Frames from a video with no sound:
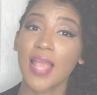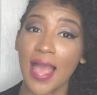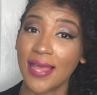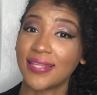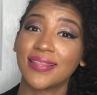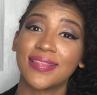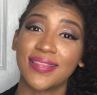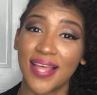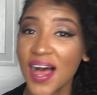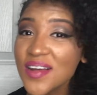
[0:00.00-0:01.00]
I
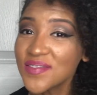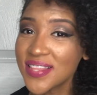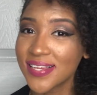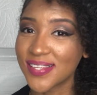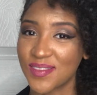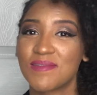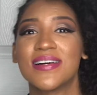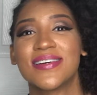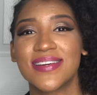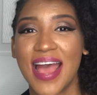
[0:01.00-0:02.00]
love this
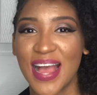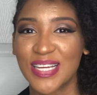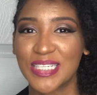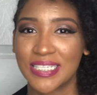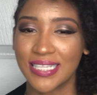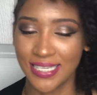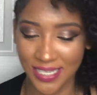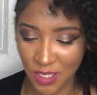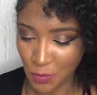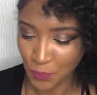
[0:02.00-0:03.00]
one, actually.
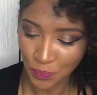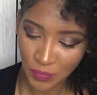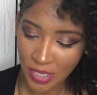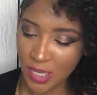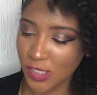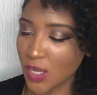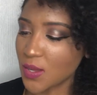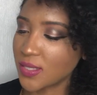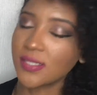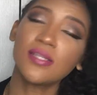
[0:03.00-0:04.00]
So
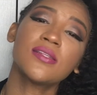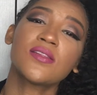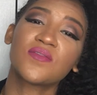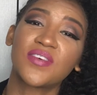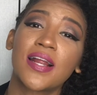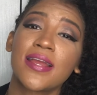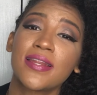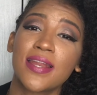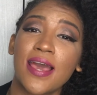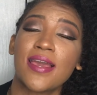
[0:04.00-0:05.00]
this is a very
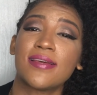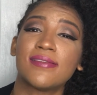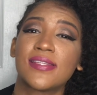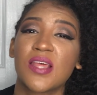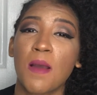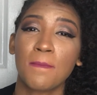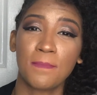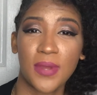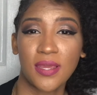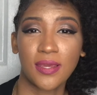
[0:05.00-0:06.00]
nice
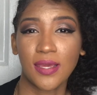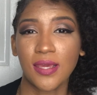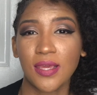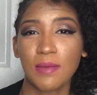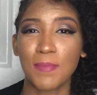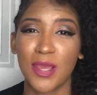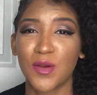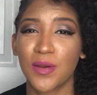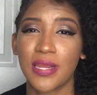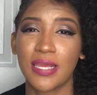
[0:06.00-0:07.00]
pinky
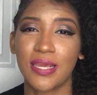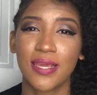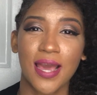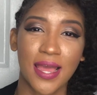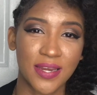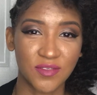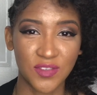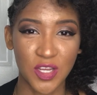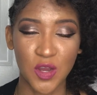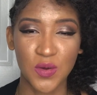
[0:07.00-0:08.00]
berry kind of
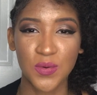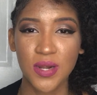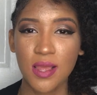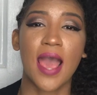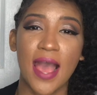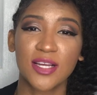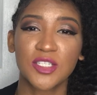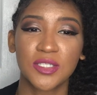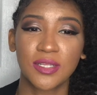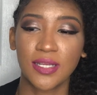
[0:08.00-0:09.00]
tone.
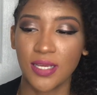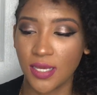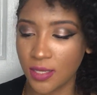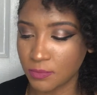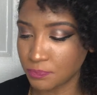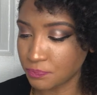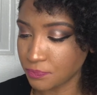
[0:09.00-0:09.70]
Actually,